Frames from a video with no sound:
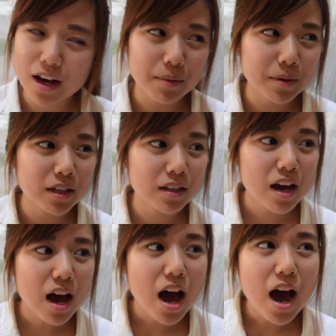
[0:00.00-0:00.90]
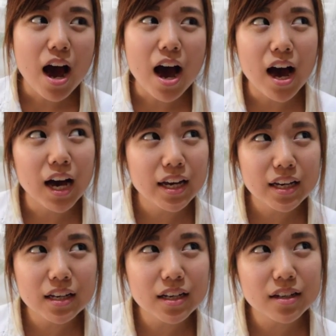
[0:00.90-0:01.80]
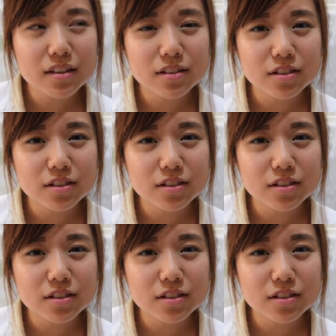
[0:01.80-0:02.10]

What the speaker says: I mean, I